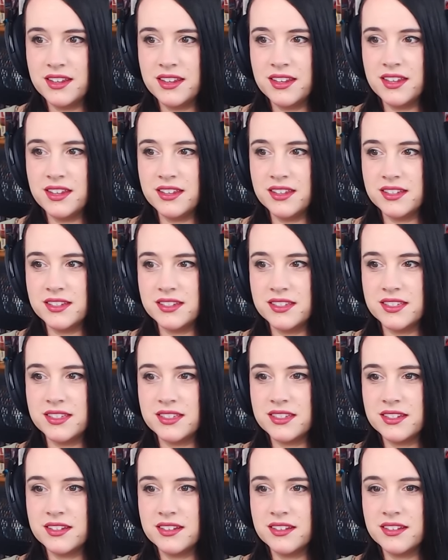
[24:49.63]
is
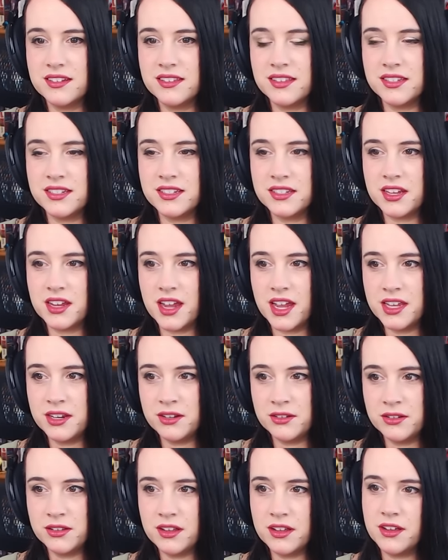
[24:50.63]
the
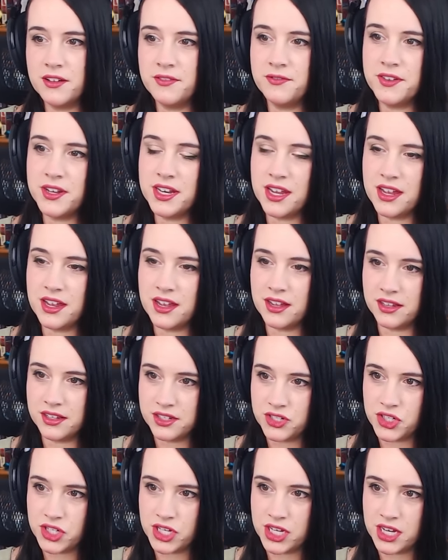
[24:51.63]
title of an
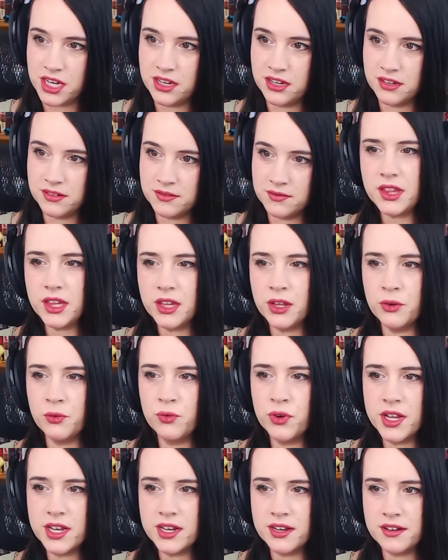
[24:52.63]
elegy
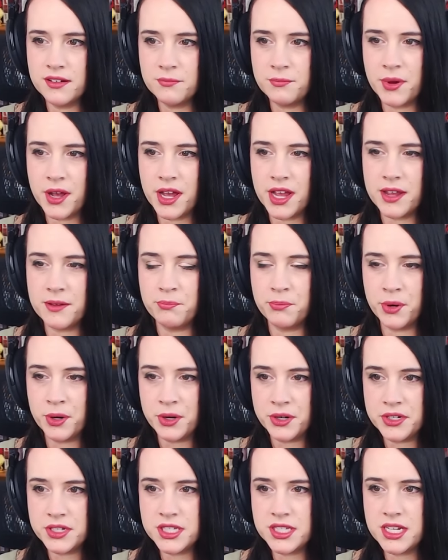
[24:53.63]
written by
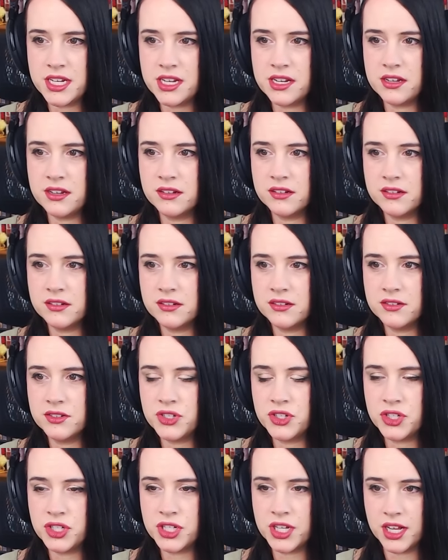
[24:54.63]
Percy
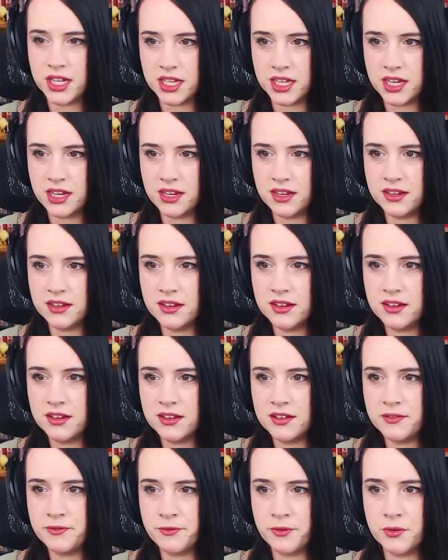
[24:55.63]
Shelley
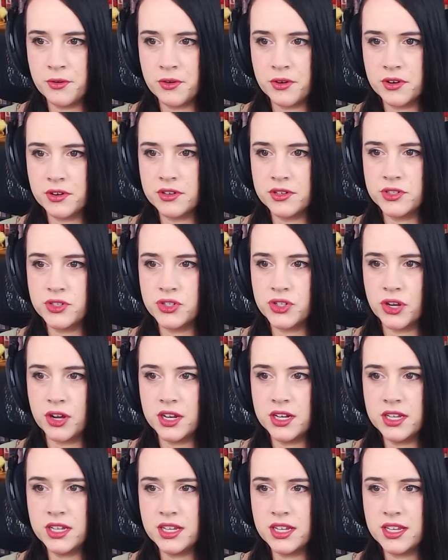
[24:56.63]
for
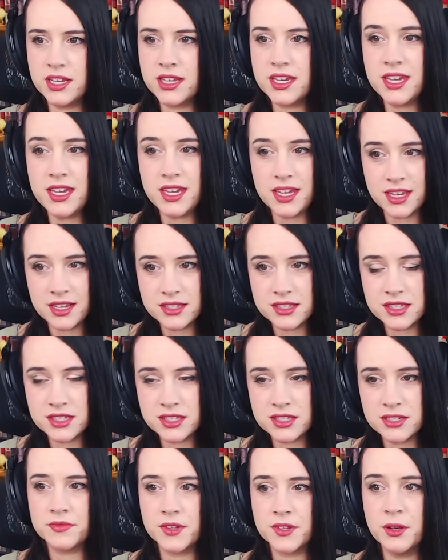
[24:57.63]
John Keats,
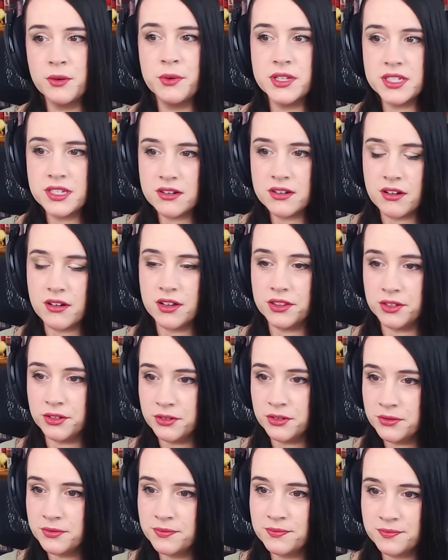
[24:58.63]
who was an author.
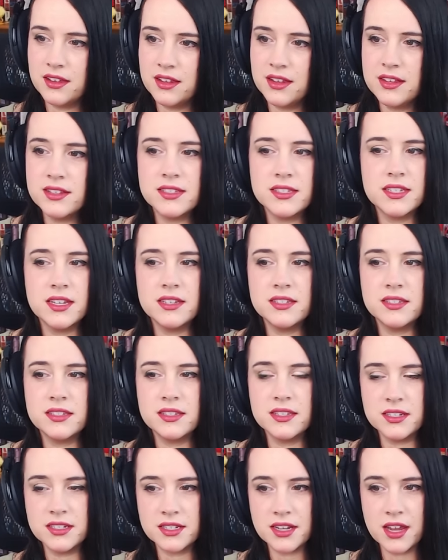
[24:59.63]
It says
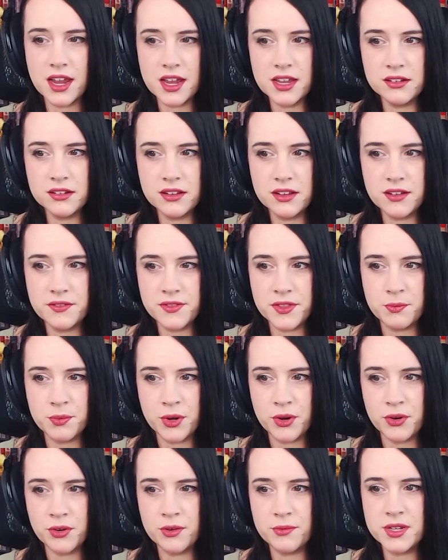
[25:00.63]
the title of the
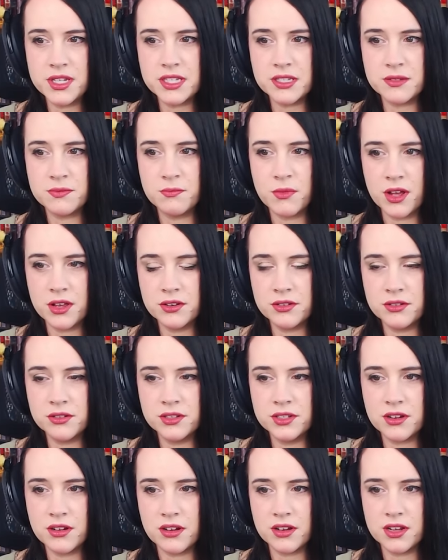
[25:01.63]
poem is modeled
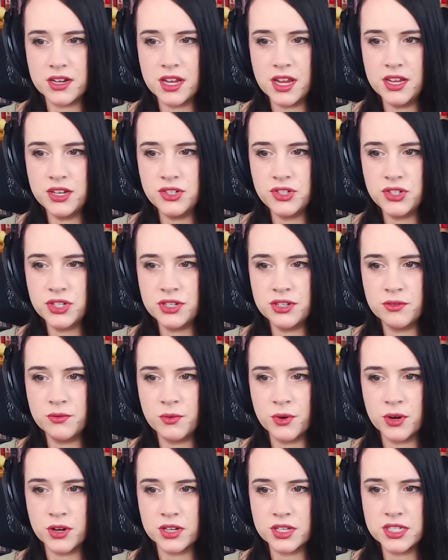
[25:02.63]
on ancient
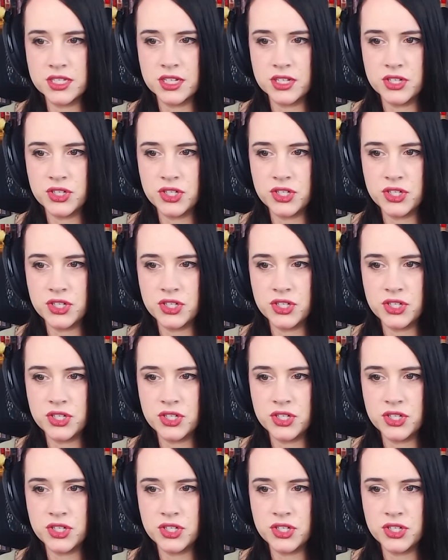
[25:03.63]
works such